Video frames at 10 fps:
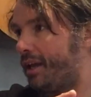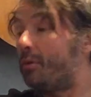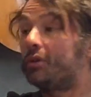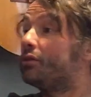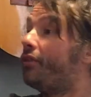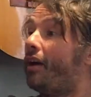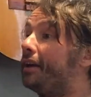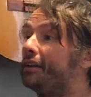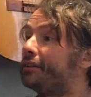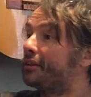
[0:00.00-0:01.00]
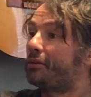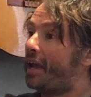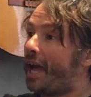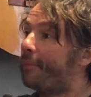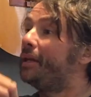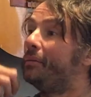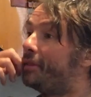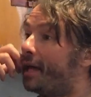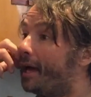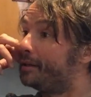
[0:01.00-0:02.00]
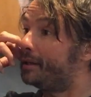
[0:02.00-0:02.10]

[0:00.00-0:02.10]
which was fine because I was quite happy with that.